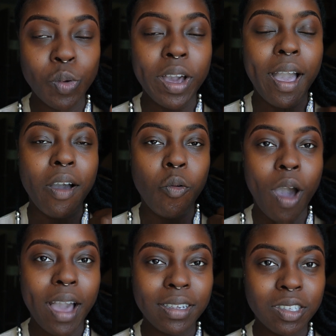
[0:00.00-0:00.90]
So I got a
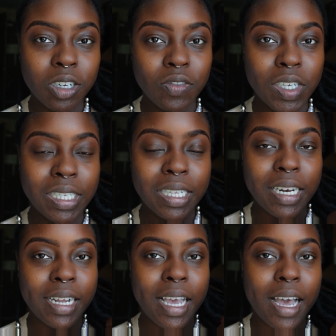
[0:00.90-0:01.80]
wax service,
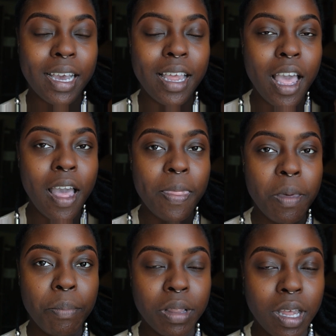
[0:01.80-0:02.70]
and I got
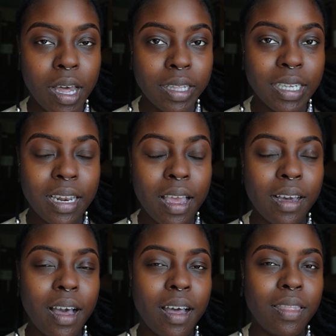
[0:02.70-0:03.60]
them plucked, and I
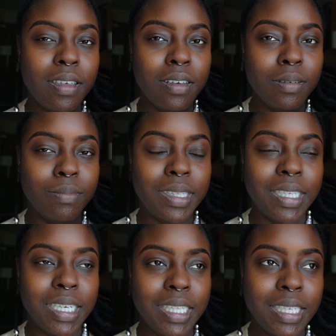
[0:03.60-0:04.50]
got them
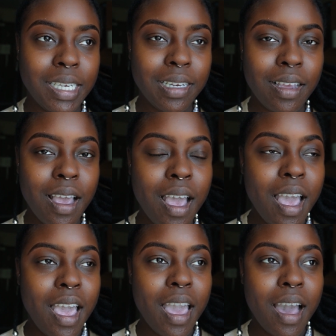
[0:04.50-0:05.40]
tinted,
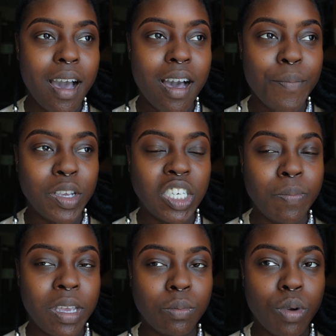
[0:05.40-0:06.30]
and she
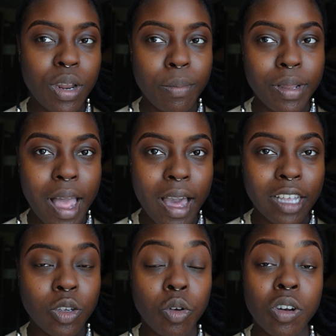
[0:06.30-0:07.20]
mixed brown and black.
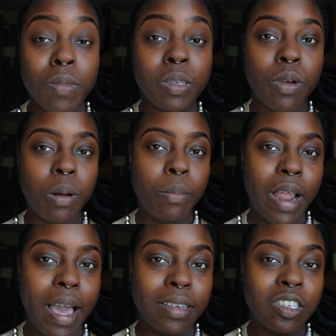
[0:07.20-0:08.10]
I told her to mix brown and
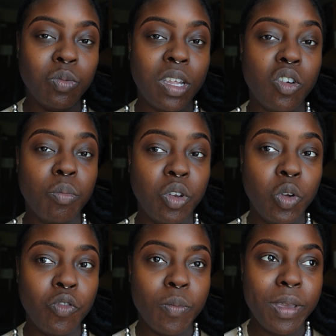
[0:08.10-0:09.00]
black because that's what they normally
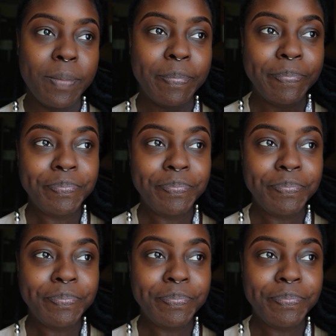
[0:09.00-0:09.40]
do for me.